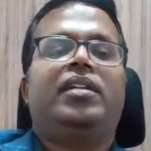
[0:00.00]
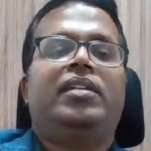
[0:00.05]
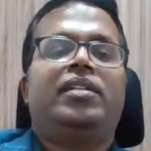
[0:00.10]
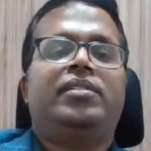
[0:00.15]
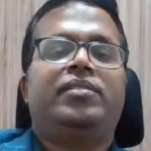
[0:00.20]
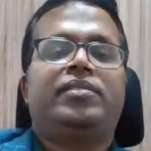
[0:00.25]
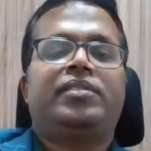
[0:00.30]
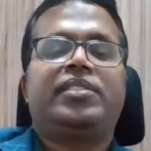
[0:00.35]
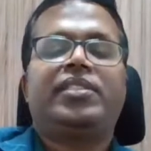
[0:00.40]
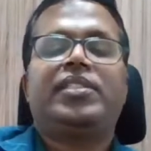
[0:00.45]

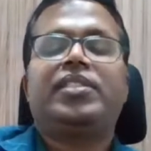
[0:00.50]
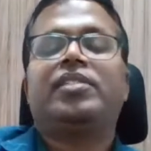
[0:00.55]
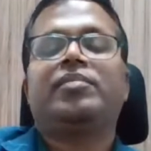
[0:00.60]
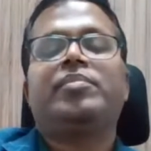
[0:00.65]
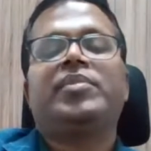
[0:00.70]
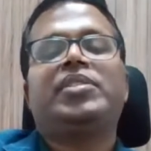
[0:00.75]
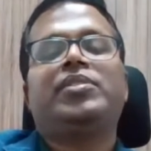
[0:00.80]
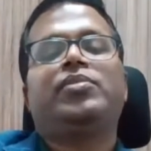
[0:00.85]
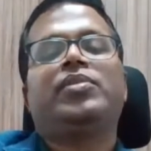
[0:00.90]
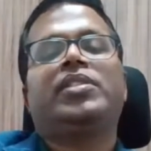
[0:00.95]
Trigger
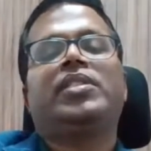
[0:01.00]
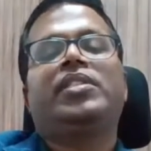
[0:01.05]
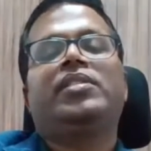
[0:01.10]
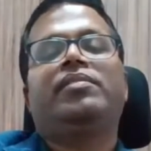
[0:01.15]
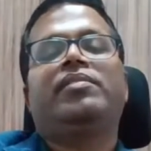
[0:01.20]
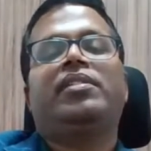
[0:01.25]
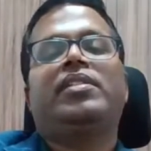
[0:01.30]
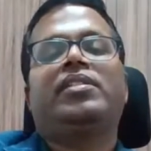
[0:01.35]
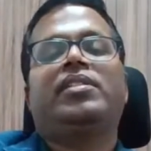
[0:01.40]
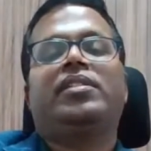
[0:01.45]
means we give
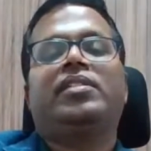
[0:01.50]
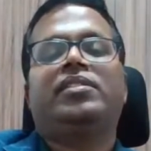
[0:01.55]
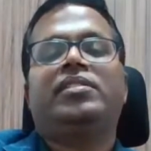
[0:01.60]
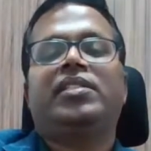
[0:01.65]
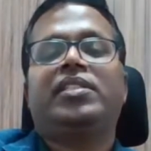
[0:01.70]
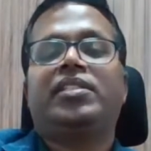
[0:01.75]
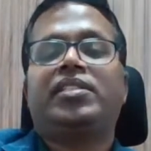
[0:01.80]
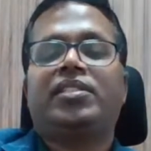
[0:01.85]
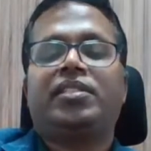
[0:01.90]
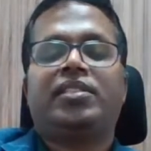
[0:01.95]
a
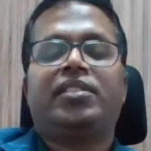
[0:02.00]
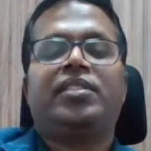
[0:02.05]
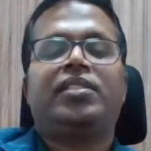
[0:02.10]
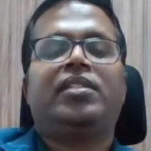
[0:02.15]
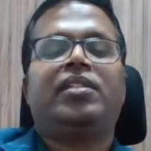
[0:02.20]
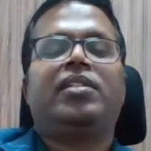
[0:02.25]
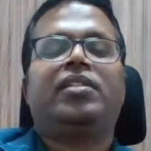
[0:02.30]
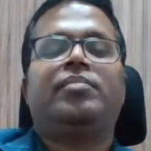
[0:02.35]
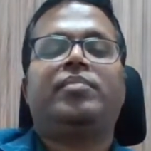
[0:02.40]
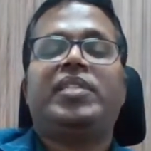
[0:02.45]
injection
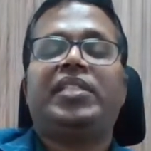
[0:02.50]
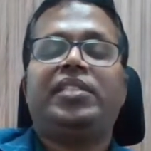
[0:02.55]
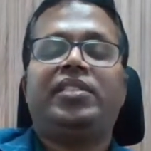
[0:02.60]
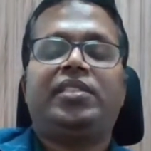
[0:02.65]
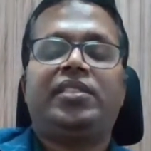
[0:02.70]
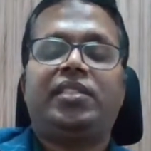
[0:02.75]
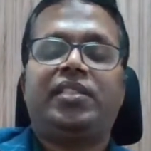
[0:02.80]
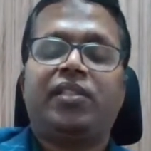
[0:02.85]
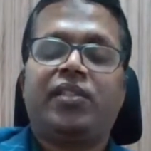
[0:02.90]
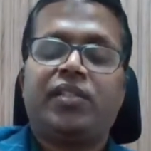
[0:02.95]
or
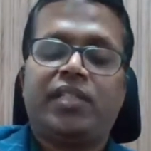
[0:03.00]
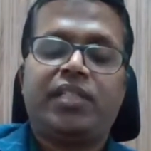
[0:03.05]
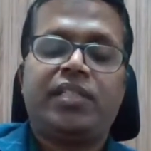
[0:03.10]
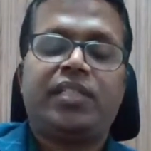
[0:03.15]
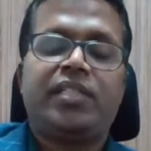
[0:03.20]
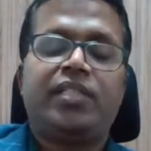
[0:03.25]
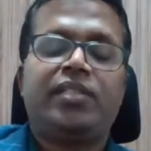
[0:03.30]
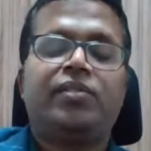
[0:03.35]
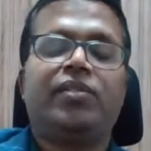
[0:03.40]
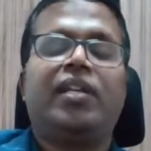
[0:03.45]
medicine where it
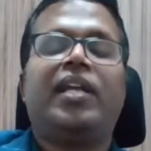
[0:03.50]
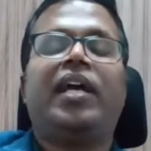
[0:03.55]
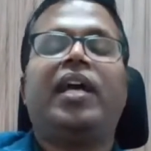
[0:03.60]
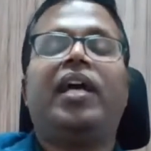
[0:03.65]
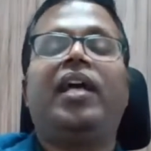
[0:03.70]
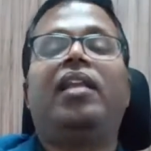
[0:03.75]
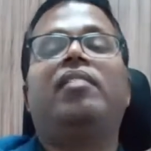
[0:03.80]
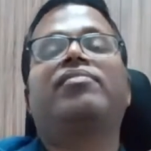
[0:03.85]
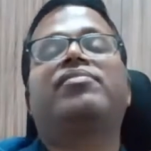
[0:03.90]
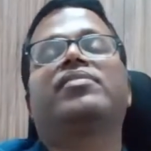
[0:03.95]
will help
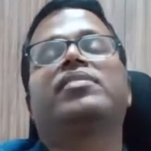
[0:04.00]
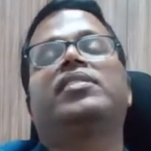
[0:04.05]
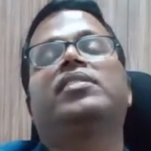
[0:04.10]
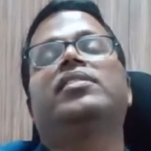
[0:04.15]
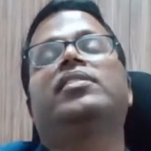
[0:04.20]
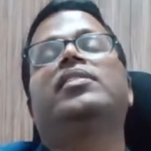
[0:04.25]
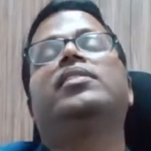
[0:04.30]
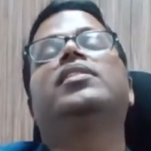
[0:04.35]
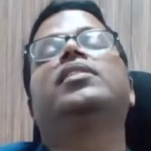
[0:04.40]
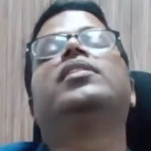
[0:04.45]
in
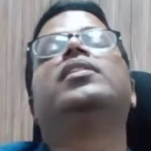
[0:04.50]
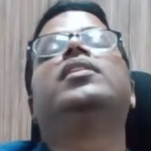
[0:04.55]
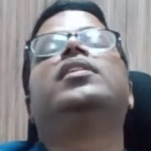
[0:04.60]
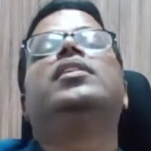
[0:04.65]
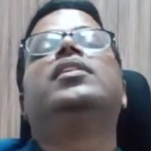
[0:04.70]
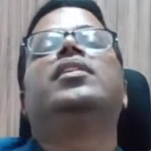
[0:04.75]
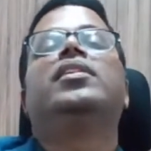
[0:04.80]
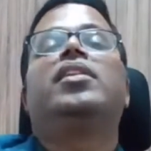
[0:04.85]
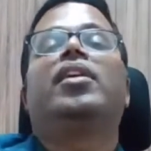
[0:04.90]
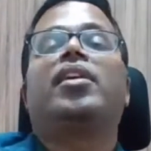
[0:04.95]
the
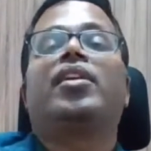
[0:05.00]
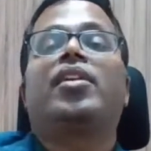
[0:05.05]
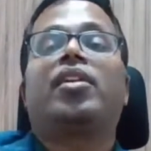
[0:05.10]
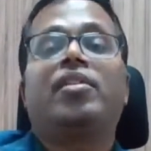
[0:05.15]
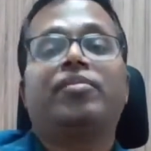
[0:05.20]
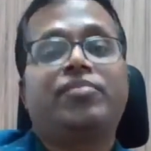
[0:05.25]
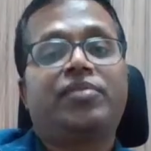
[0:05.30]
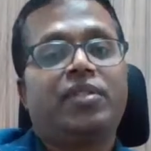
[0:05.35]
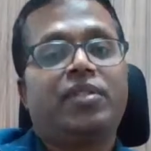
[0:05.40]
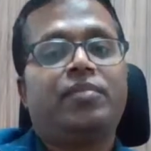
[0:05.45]

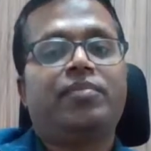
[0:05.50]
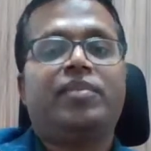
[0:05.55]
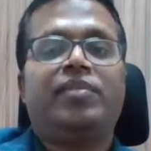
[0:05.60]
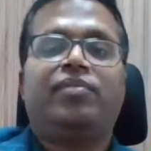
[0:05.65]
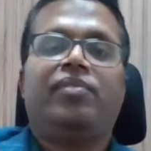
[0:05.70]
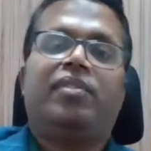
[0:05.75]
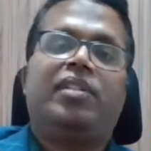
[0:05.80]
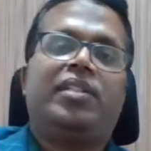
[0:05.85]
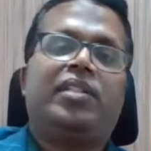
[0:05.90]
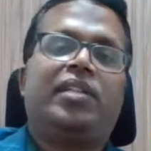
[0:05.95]
rupture of the
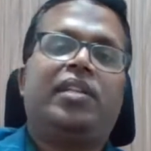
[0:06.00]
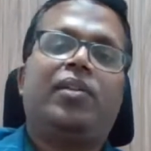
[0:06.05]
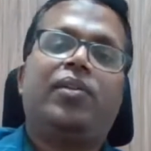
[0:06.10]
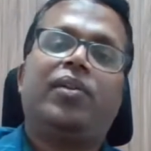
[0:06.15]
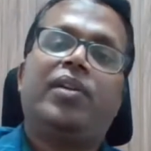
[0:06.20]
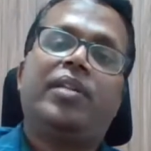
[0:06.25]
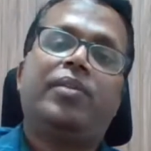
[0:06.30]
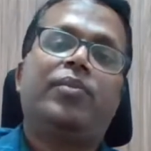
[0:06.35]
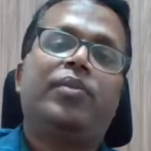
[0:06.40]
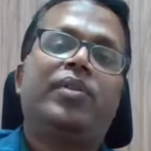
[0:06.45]
follicle
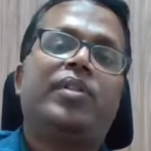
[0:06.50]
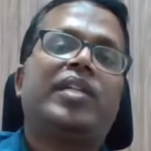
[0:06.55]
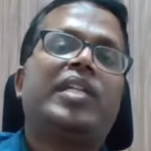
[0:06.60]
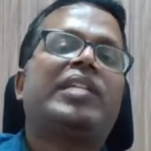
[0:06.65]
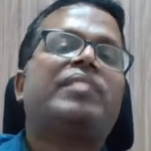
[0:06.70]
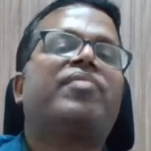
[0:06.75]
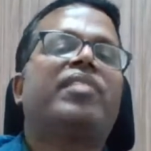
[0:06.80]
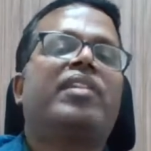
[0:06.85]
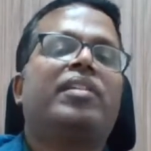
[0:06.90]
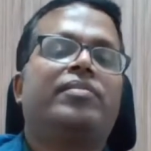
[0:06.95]
when we can
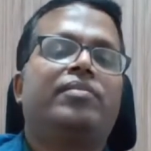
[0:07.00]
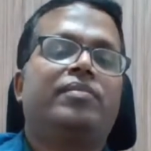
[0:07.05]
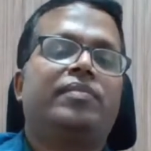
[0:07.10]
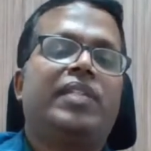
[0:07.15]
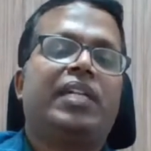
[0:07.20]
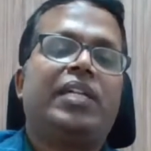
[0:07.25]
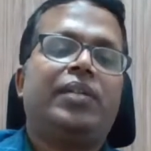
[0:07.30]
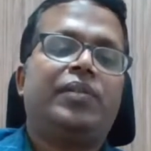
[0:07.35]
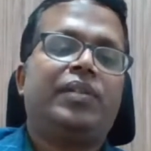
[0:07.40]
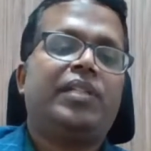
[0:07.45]
perform the
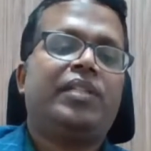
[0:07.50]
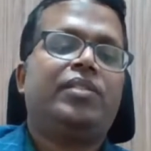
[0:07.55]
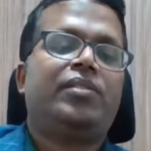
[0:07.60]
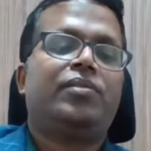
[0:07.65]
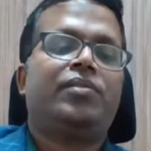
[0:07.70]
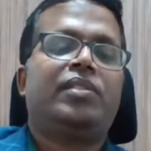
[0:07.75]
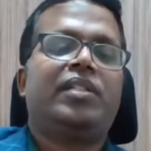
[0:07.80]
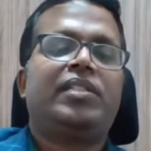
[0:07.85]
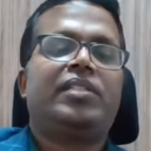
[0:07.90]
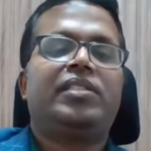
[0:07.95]
IUI. So
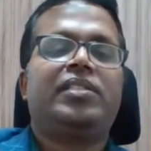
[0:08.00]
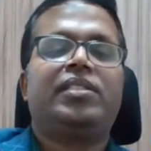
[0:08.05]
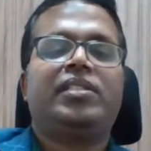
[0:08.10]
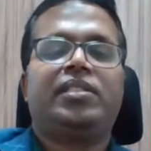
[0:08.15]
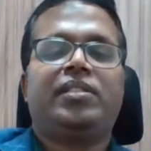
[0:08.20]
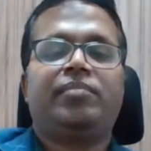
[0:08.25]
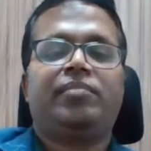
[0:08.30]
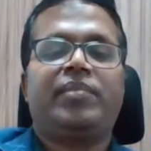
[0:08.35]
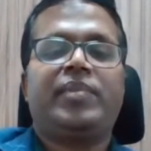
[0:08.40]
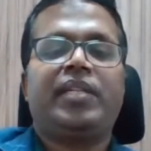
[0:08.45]
that is
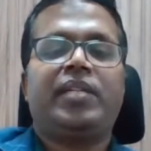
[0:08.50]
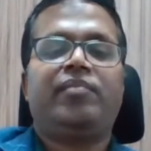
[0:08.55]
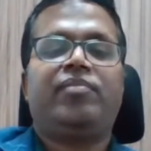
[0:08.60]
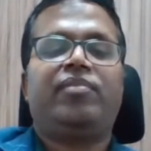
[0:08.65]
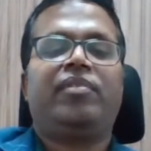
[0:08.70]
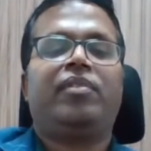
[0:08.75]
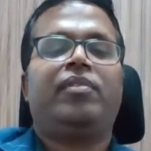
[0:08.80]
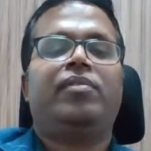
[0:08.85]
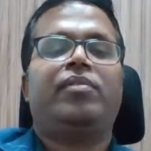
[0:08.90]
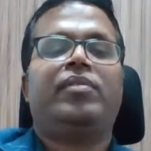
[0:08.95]
being
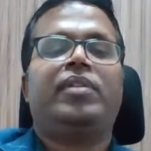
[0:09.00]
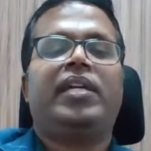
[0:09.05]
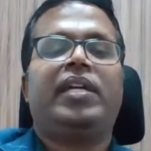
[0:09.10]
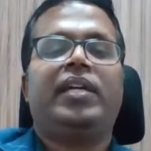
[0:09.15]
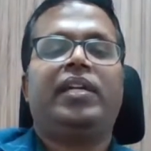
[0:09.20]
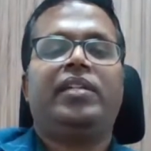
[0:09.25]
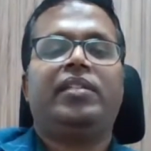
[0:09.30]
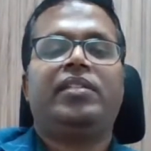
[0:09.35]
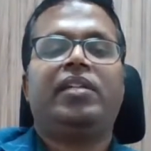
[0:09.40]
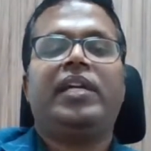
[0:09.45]
followed,
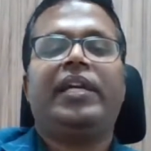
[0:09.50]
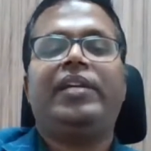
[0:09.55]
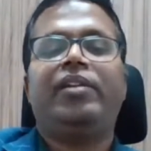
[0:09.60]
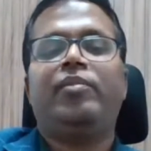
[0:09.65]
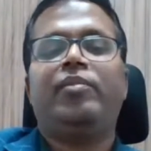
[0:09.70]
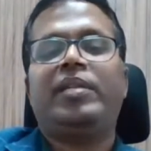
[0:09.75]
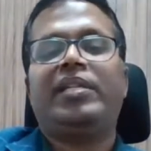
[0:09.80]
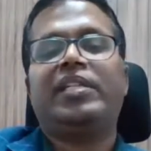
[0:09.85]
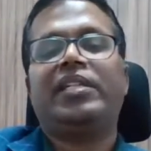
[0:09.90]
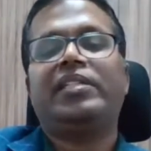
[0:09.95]
and the
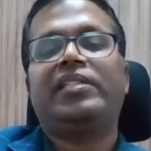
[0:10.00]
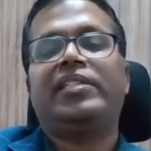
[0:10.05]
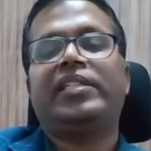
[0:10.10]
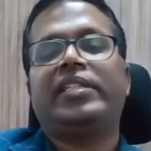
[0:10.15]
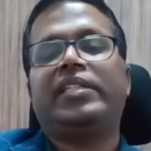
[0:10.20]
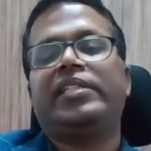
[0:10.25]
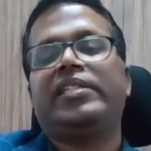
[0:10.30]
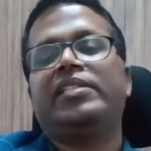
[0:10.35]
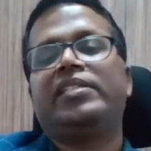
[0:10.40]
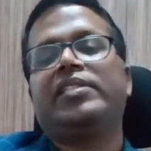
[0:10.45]
endometrial
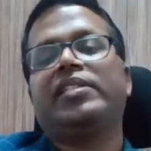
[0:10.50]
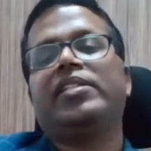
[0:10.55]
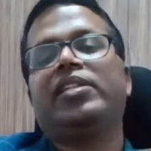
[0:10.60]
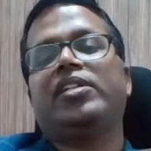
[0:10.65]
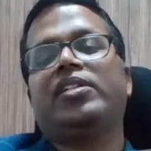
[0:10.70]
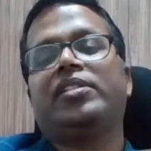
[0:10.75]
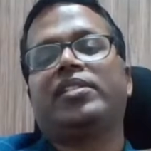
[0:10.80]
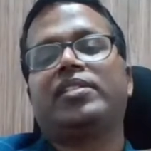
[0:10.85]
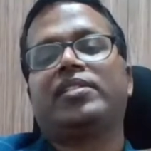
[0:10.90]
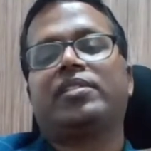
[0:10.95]
thickness in
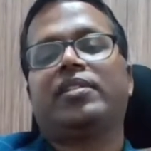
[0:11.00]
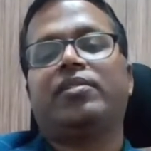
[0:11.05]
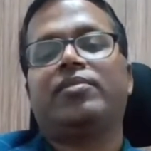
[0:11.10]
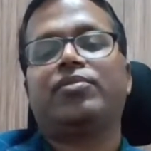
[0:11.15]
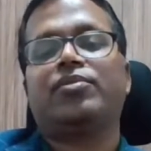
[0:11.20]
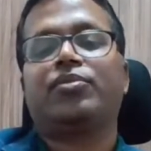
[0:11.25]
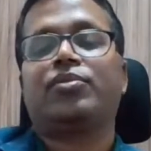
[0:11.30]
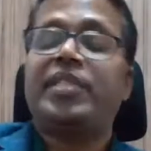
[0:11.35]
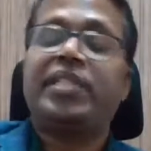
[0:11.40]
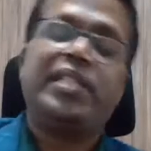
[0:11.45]
ultrasound
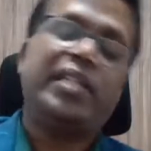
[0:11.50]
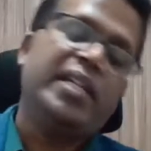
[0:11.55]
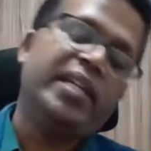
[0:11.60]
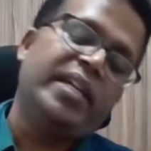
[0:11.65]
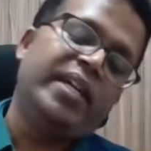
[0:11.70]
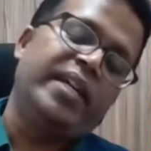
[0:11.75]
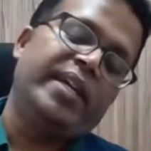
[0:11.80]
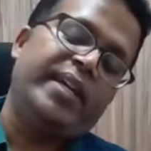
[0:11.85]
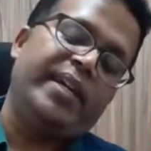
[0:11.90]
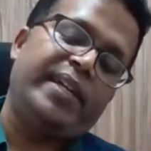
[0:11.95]
should be
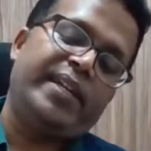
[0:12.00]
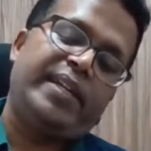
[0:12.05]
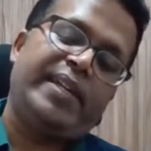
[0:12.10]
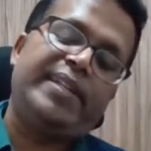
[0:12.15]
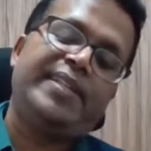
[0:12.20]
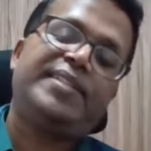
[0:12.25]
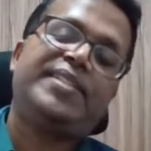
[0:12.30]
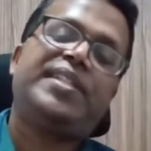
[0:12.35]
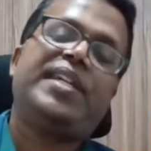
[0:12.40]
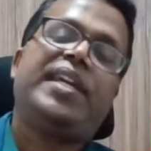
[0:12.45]
at
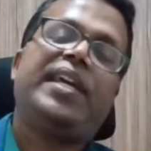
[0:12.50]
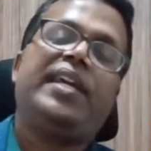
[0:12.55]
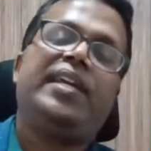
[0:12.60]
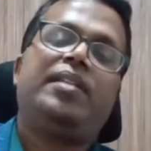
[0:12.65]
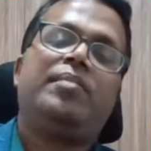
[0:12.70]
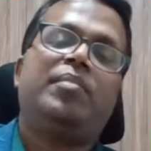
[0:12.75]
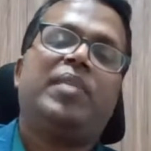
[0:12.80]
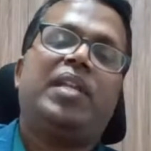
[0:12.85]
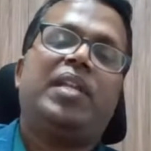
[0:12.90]
least 8